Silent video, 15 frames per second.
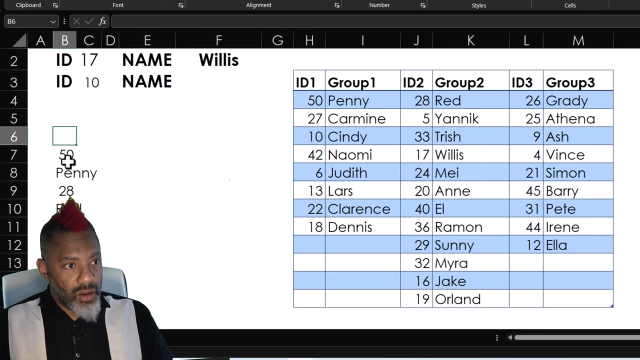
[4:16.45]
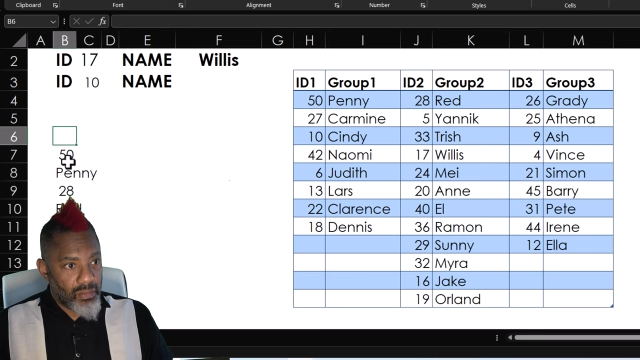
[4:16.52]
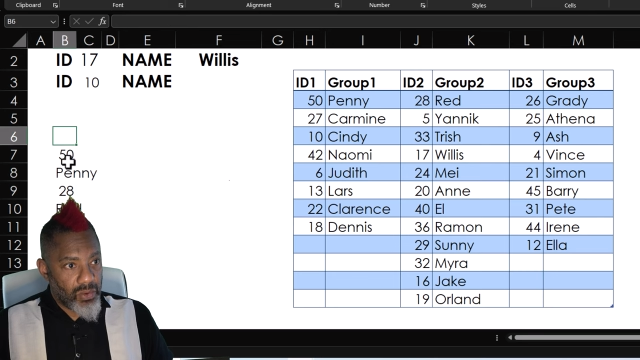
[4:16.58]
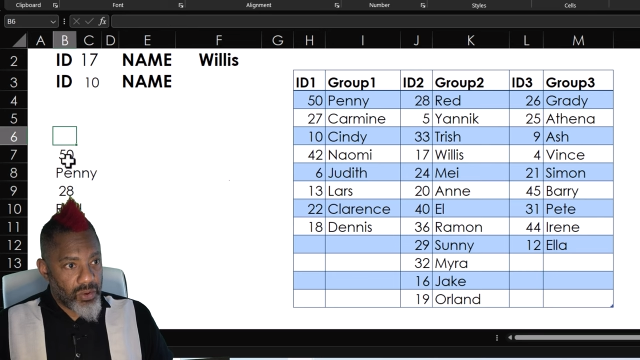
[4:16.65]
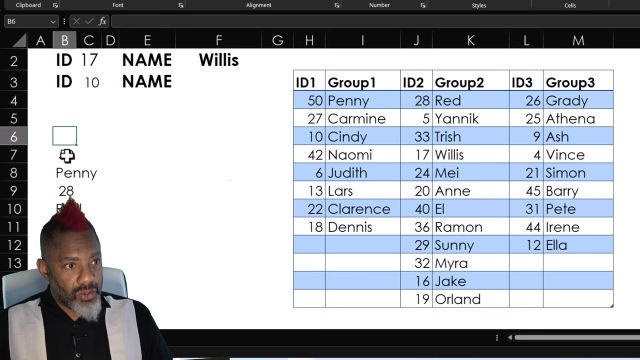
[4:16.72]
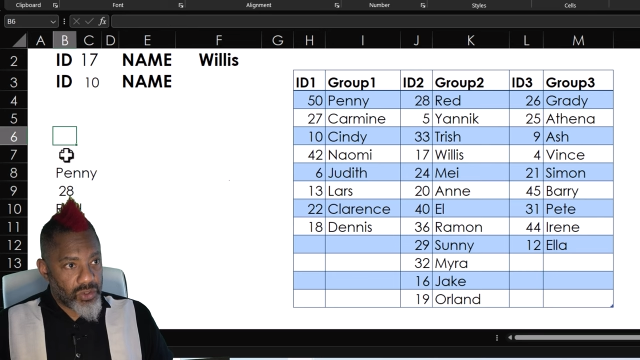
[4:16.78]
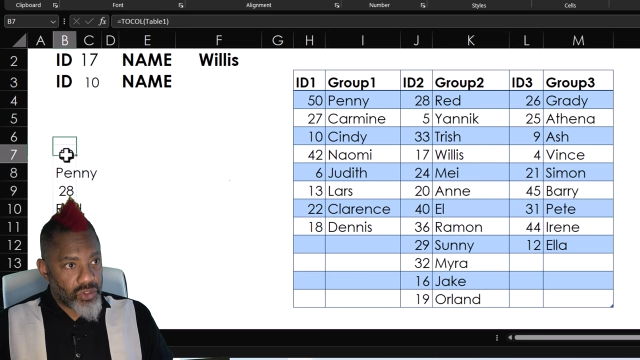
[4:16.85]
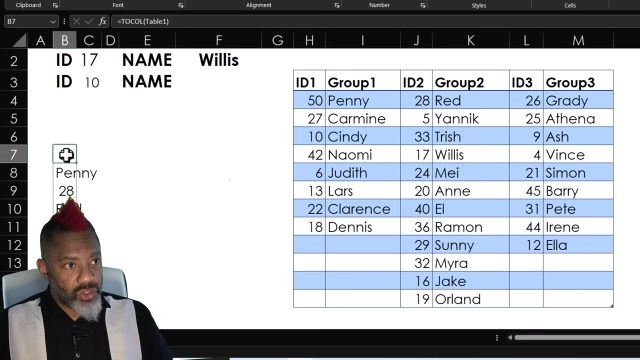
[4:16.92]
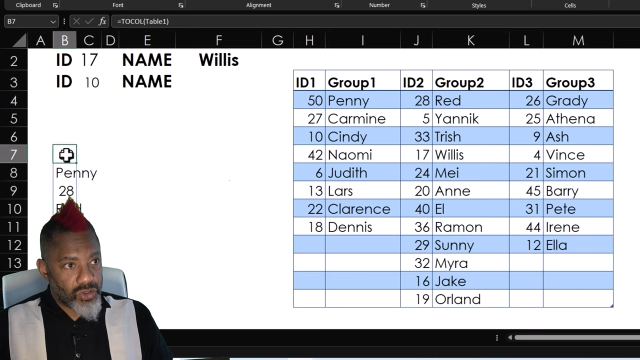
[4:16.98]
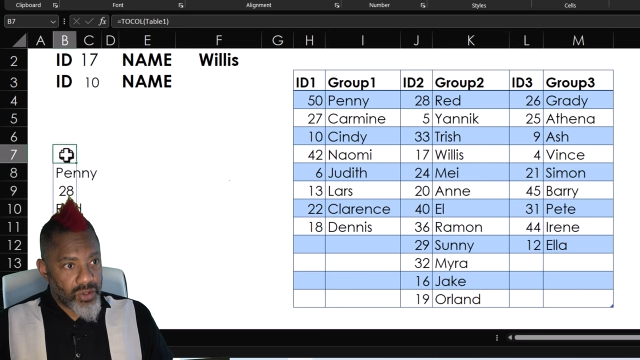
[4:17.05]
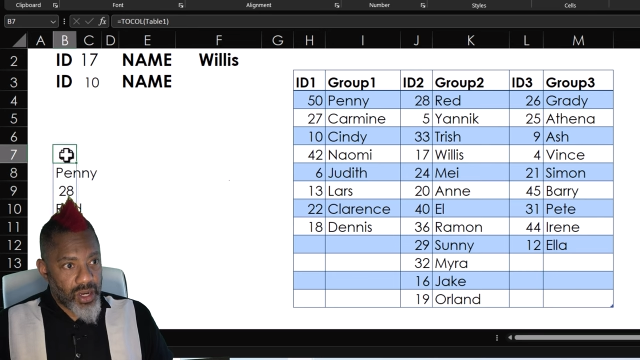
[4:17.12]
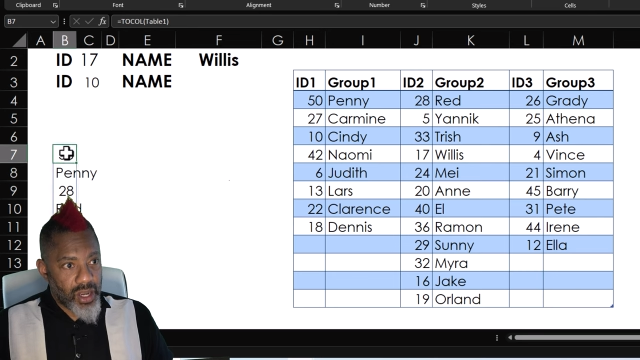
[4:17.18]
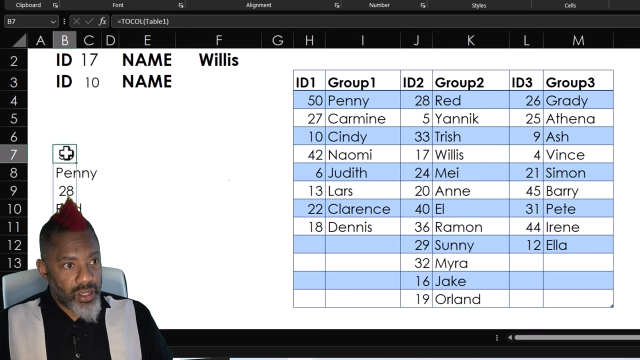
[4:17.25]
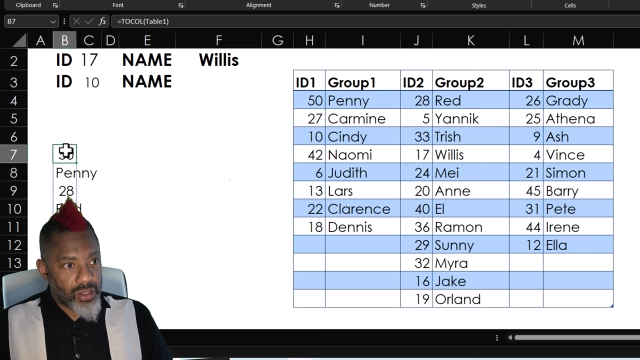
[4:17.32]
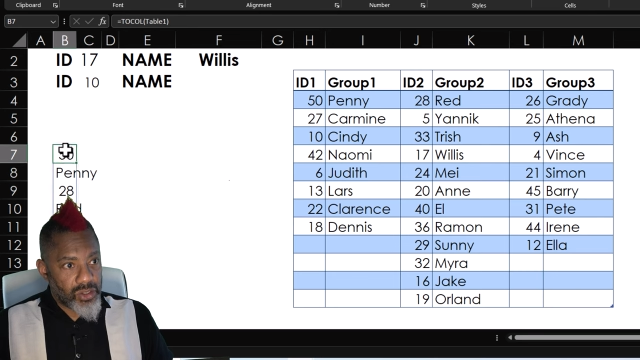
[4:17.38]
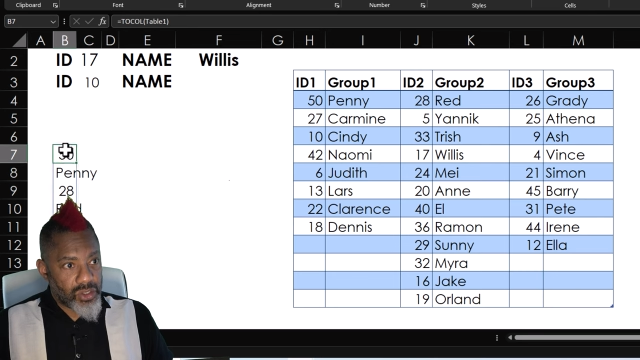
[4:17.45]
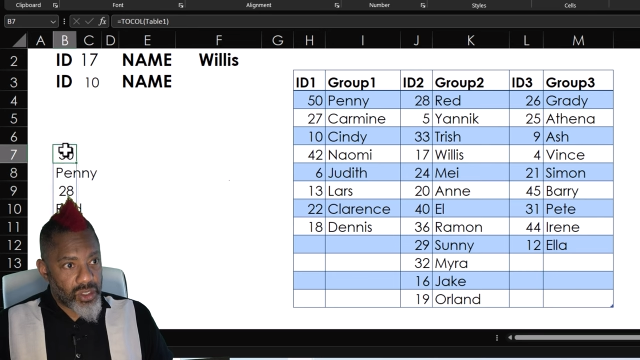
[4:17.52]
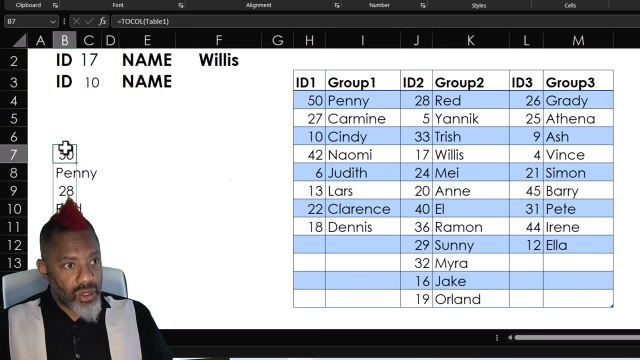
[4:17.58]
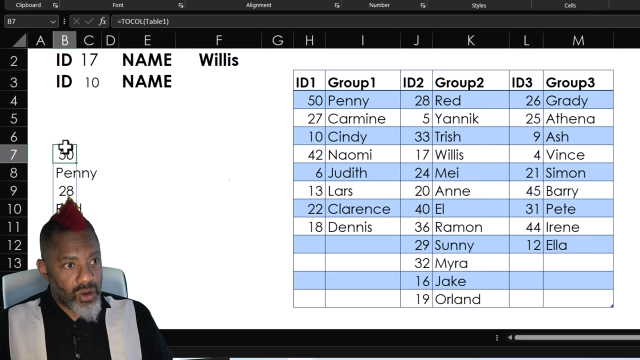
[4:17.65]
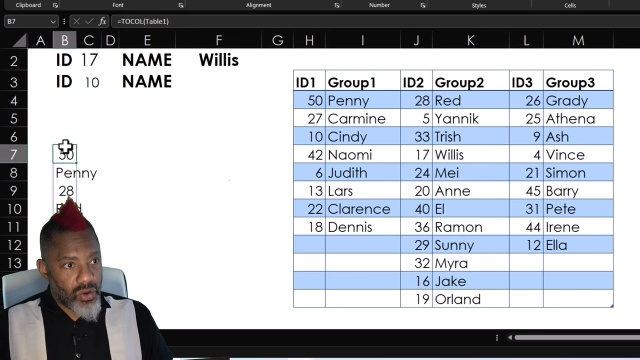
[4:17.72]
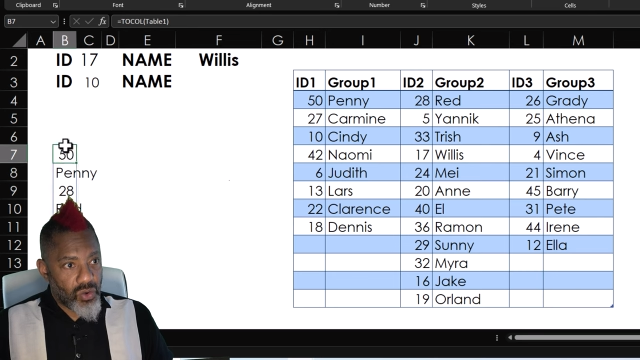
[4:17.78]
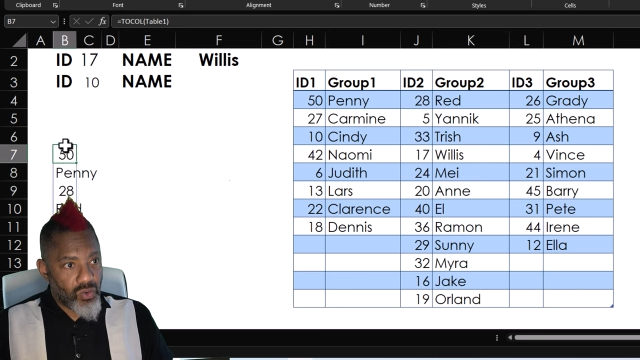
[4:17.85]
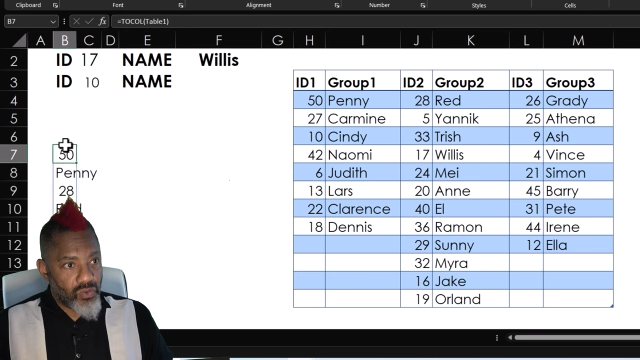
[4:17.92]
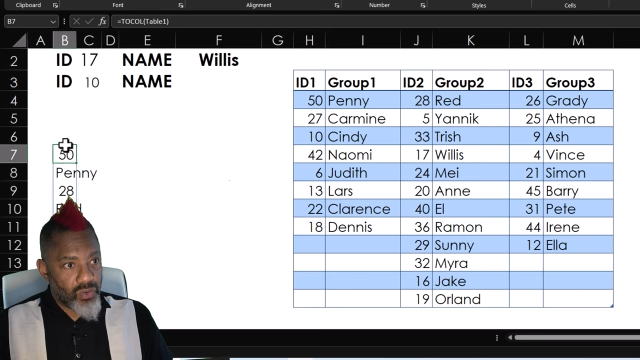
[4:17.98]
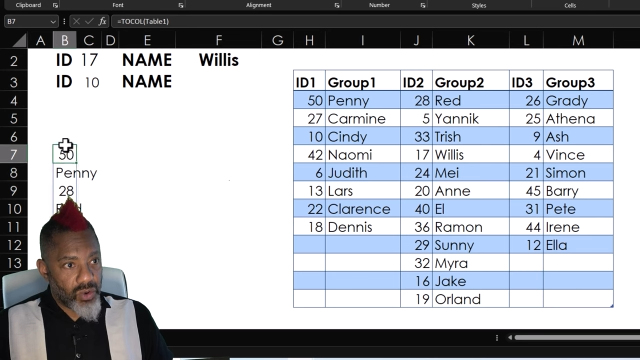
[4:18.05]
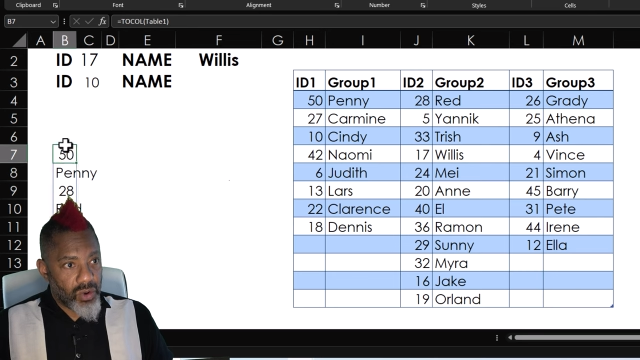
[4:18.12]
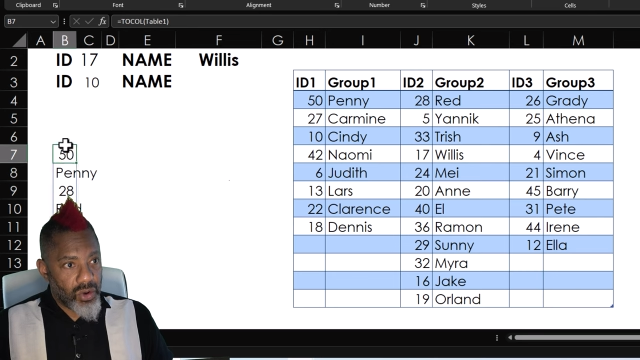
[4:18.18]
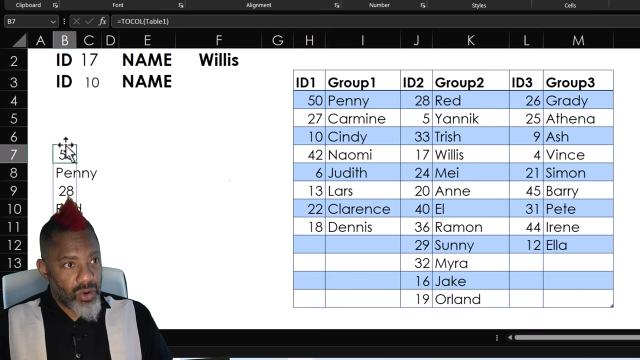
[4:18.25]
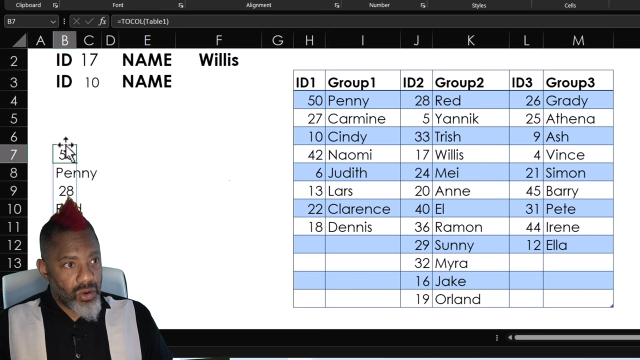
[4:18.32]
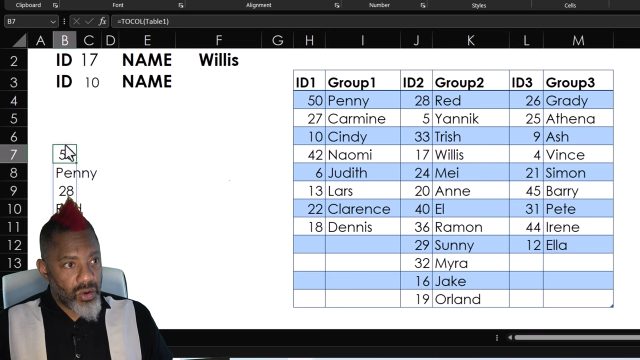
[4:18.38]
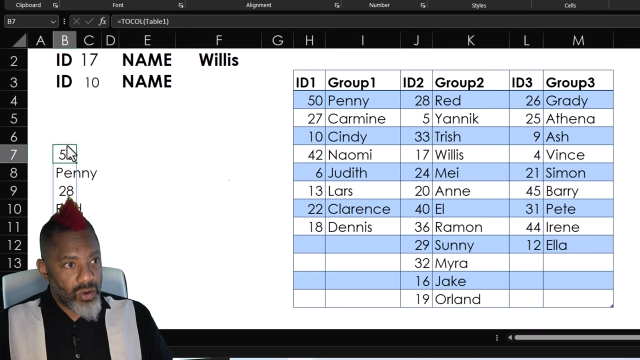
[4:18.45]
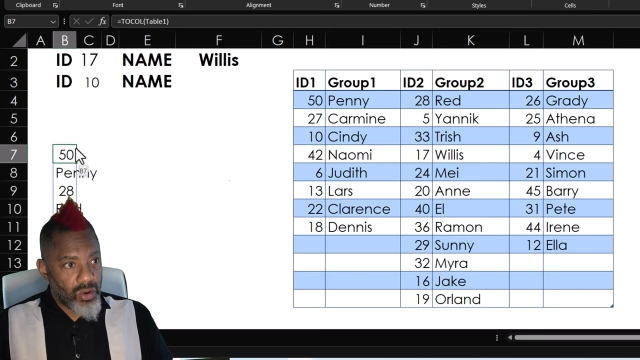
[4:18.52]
I'm going to drag this over.